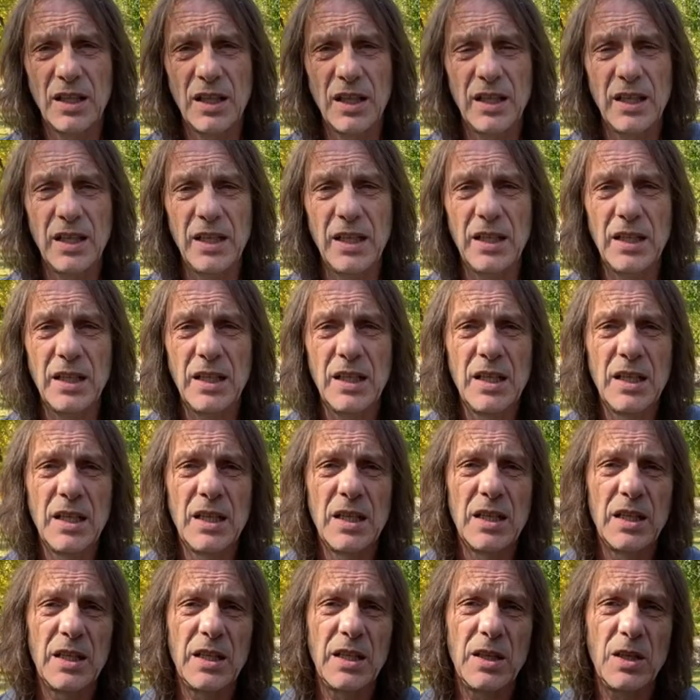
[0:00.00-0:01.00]
Lenin,
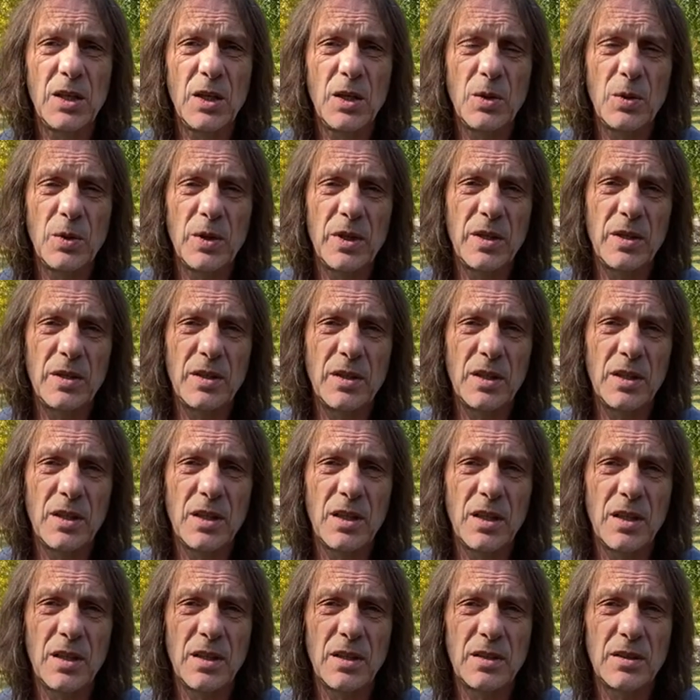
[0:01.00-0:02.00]
you know, where
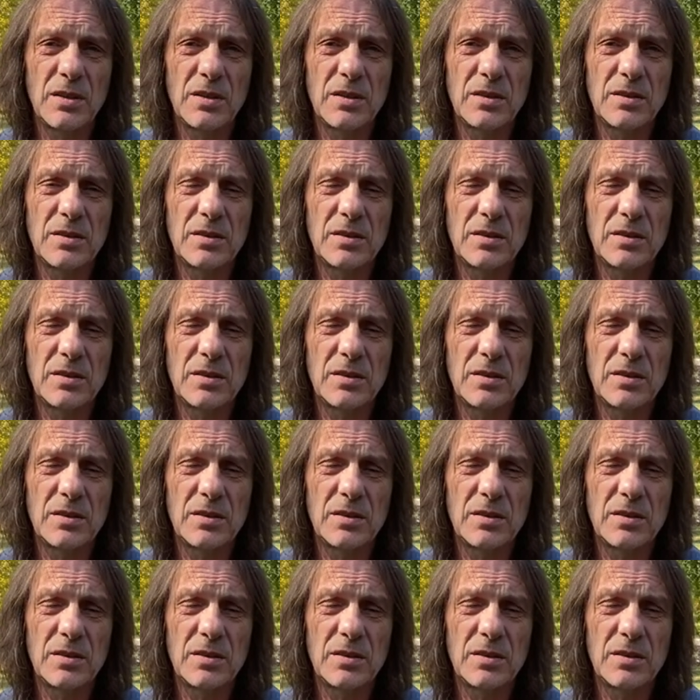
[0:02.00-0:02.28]
a